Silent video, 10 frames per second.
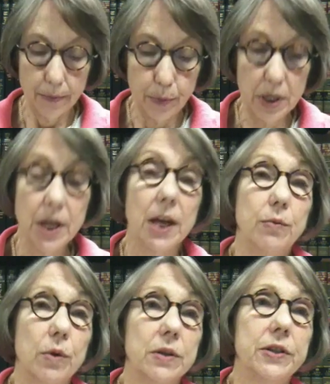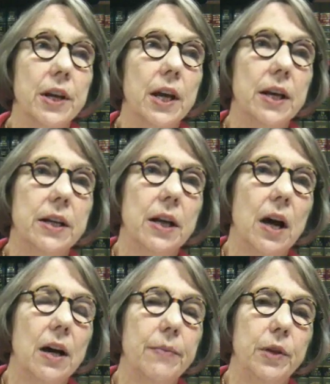I'm Bea Edwards, and
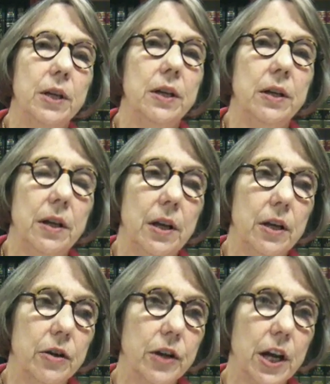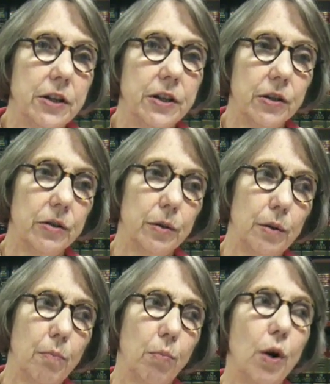I'm the International
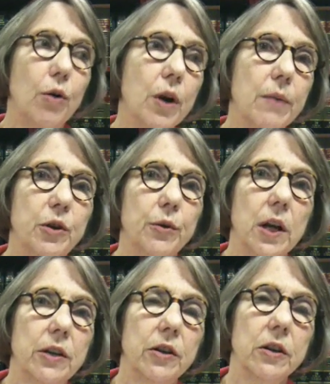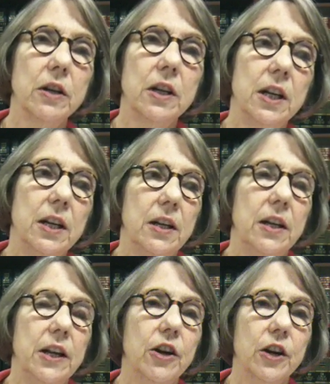Program Director
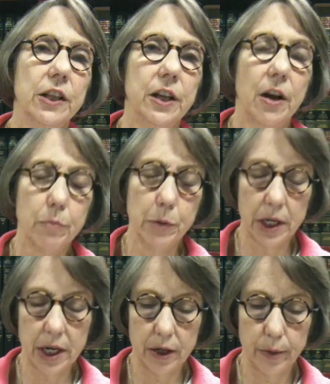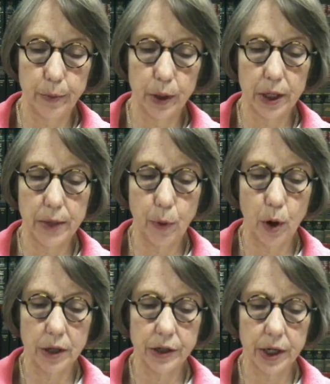here at the Government Accountability
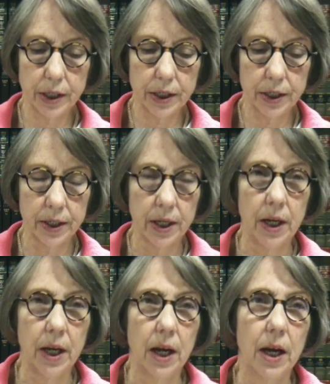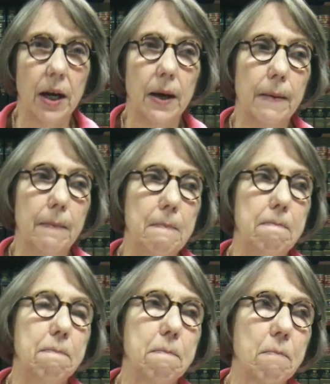Project. And